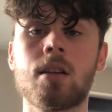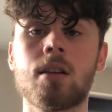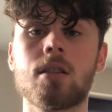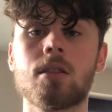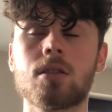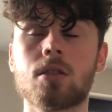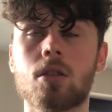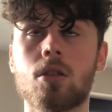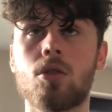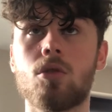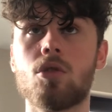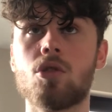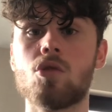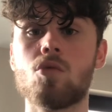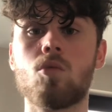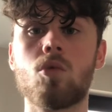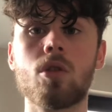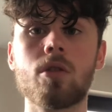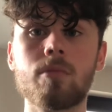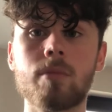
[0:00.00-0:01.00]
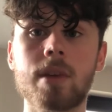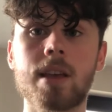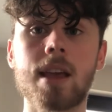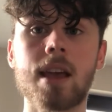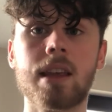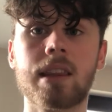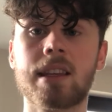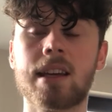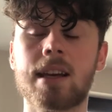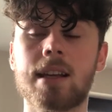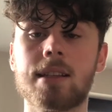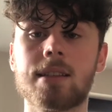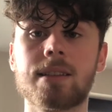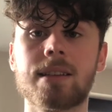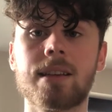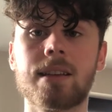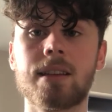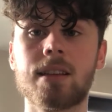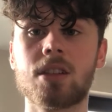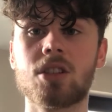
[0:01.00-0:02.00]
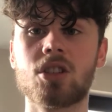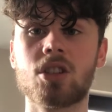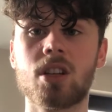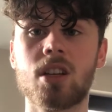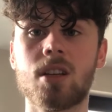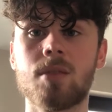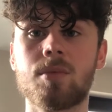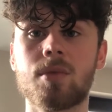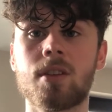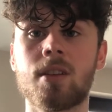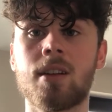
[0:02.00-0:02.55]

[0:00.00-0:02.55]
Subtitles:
So you wouldn't be getting the headset this cheap